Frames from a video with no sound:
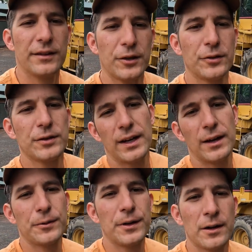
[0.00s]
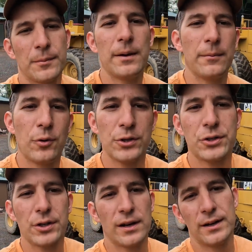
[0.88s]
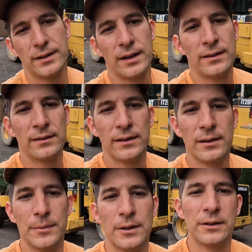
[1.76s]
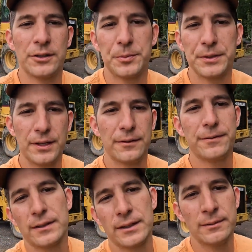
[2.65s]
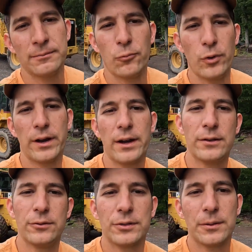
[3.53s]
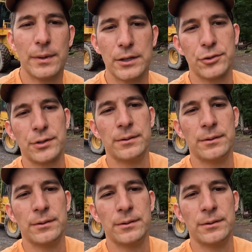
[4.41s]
So today we're talking about moisture content in lumber, specifically what I use to measure